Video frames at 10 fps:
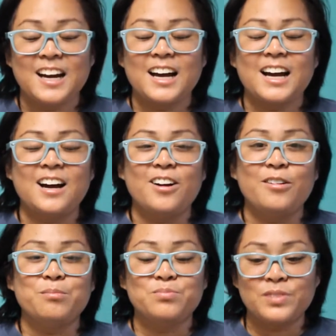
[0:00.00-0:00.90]

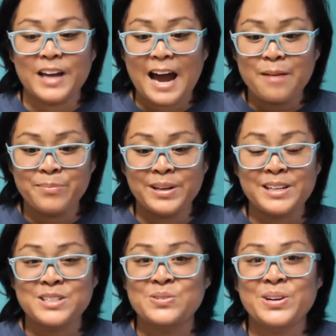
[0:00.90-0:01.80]
um, the
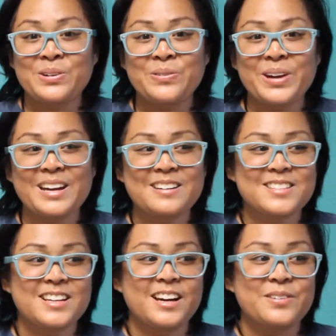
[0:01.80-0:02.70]
happiness went away and I was
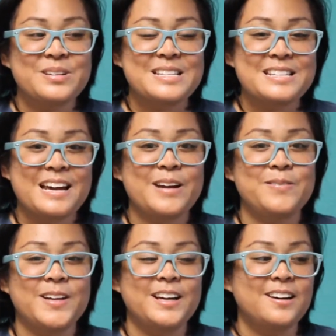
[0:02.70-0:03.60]
like, I was sad. I'm
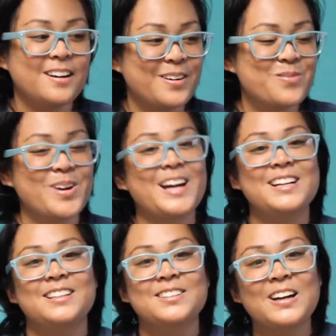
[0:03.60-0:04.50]
like, oh man,
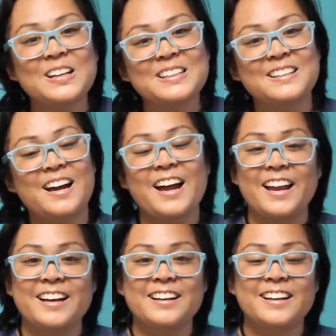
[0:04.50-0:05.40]
it's all done.